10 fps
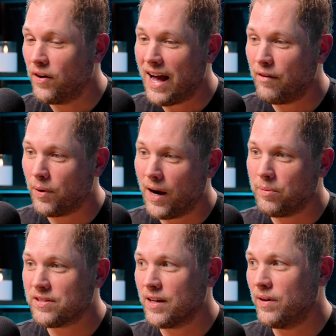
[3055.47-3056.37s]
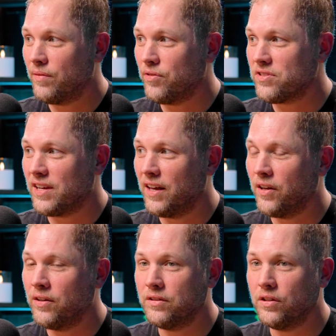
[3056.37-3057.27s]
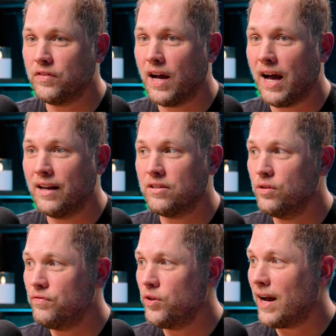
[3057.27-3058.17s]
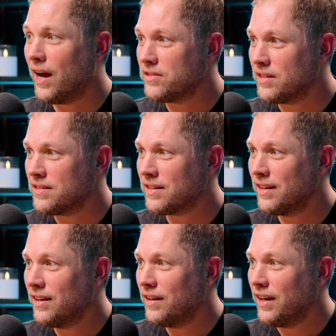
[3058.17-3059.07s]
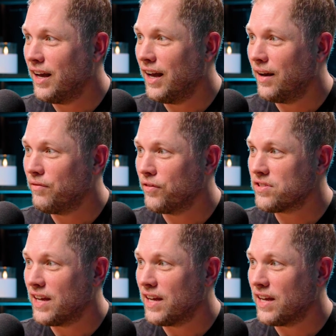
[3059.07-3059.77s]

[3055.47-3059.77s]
you don't have properties coming up for sale. You've got too few houses uh, for